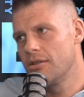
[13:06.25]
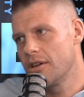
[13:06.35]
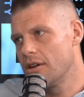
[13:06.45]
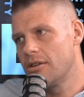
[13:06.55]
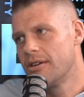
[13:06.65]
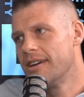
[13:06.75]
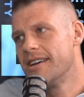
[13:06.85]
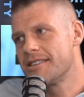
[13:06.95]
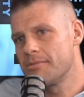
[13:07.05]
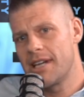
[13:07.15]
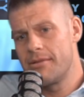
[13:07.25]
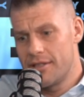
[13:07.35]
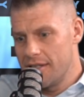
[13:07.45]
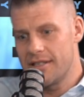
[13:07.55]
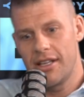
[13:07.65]
You know, sometimes it's
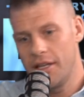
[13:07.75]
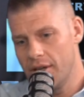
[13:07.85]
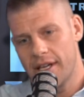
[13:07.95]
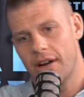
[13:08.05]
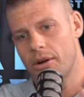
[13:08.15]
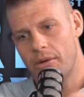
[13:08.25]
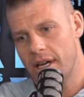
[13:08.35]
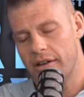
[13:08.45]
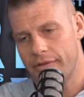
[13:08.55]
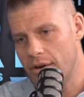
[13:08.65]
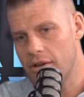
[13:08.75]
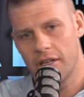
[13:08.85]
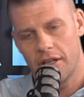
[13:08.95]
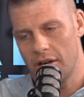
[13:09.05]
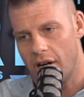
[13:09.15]
just, and then you get carried away on your phone and then
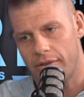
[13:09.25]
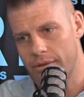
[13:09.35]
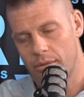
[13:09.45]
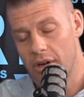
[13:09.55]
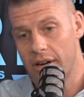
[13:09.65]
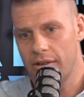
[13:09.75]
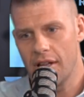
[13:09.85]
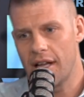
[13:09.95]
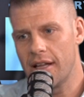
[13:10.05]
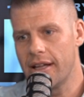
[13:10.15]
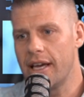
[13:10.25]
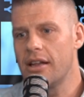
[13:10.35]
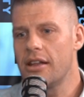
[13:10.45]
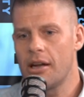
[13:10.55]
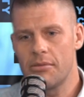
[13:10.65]
you're off wherever in la la land. And
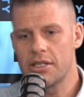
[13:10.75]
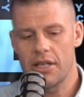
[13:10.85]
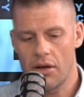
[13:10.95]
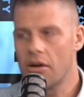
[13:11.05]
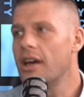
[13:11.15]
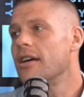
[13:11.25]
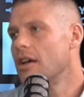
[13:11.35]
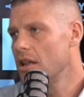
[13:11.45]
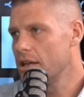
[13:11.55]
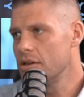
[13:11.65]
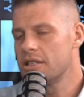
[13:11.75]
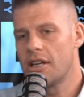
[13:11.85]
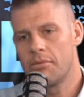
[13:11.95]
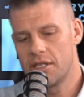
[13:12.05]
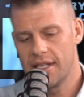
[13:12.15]
then I'm just like, okay, like you're saying,
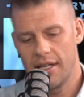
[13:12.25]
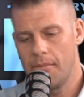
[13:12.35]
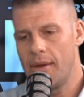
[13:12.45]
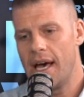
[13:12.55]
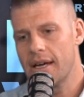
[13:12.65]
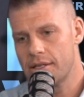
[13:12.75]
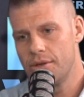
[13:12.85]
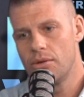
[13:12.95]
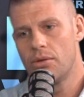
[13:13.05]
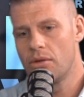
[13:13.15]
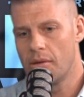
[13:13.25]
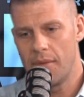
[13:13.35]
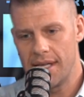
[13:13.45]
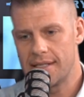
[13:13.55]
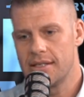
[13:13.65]
but just getting back to the
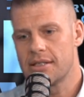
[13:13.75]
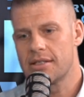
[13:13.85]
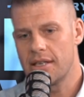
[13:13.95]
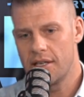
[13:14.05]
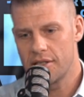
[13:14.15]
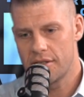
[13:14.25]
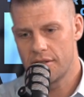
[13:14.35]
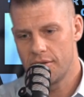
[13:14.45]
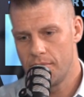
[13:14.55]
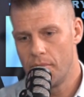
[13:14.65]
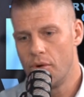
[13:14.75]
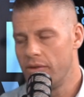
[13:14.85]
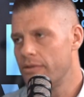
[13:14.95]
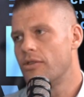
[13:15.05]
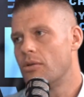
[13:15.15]
basics and just moving
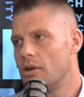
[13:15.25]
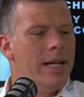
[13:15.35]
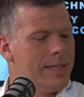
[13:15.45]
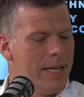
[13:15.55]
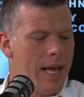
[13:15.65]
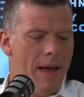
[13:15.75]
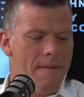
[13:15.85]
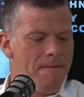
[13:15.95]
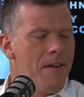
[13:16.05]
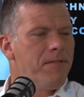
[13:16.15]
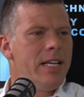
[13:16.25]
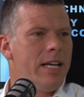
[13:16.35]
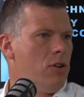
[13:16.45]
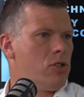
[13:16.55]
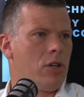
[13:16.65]
forward. See, implementing 50
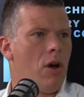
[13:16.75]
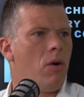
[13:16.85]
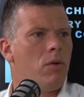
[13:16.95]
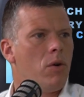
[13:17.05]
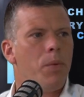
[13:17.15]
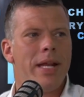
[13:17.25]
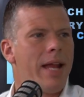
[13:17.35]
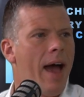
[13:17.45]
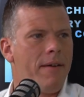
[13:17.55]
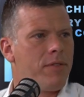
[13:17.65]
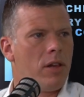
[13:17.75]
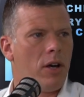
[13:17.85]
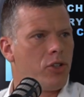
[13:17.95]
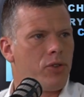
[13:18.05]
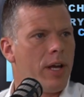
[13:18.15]
years ago, we didn't have the
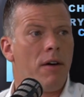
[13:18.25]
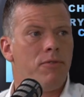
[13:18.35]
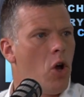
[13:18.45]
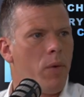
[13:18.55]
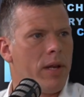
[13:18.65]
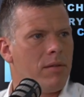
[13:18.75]
luxury of knowing.